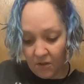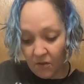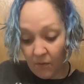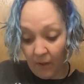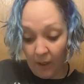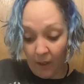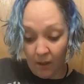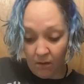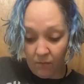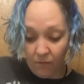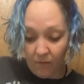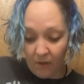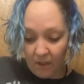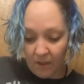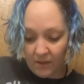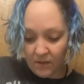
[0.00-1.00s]
You have
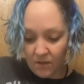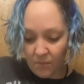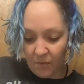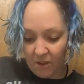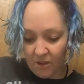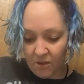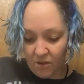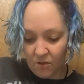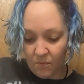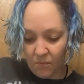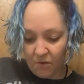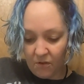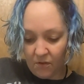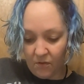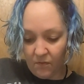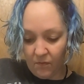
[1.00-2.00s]
rights. A patient
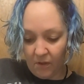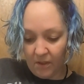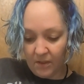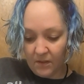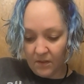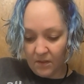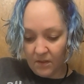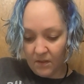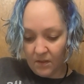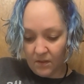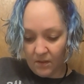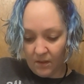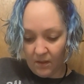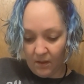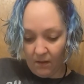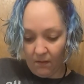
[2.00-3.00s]
bill of rights is
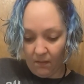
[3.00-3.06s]
a